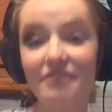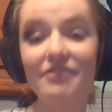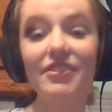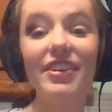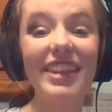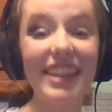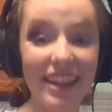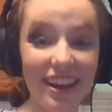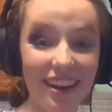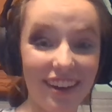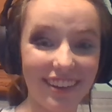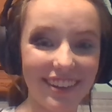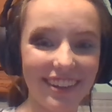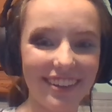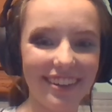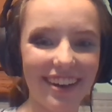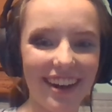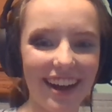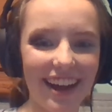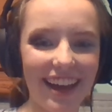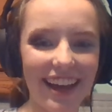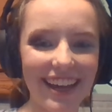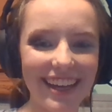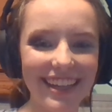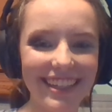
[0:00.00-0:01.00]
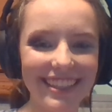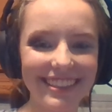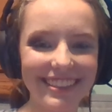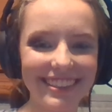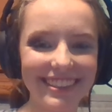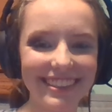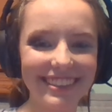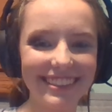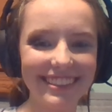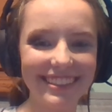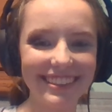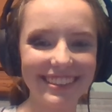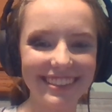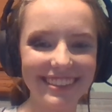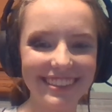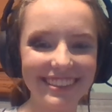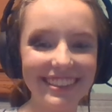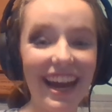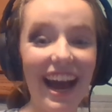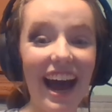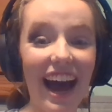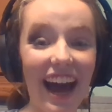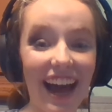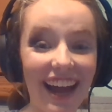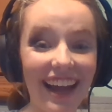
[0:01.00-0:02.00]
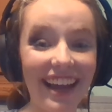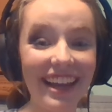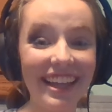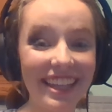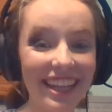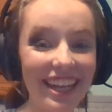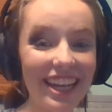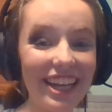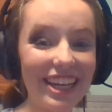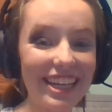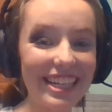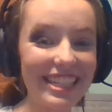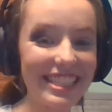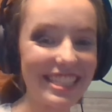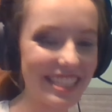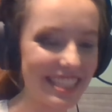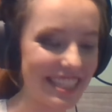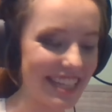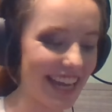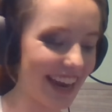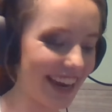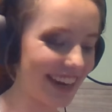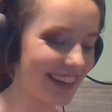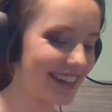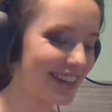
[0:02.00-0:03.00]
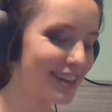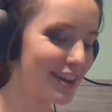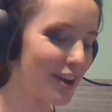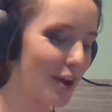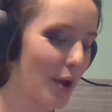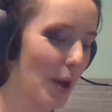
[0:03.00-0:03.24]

for the other eye. I look insane.